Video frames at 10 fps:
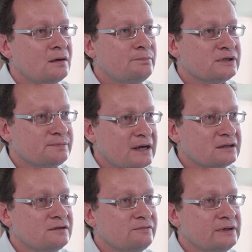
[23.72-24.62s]

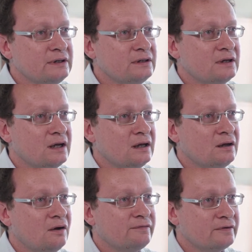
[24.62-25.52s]
perspective, we
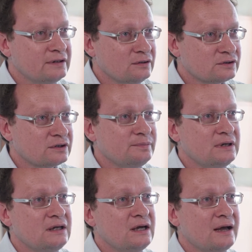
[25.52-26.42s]
offer
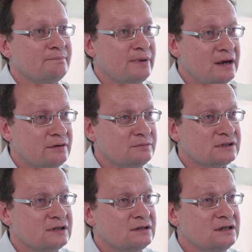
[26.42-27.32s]
endoscopy and barium
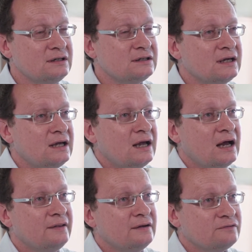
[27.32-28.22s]
studies,
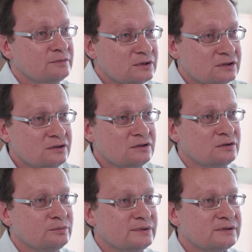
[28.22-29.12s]
and then from the
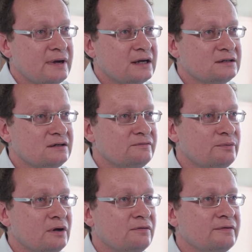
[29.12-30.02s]
surgical perspective,
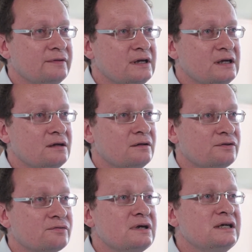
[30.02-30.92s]
we offer the
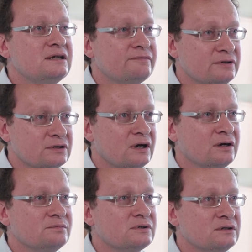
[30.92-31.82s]
3 different
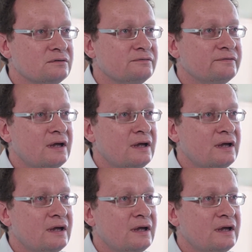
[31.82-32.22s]
types of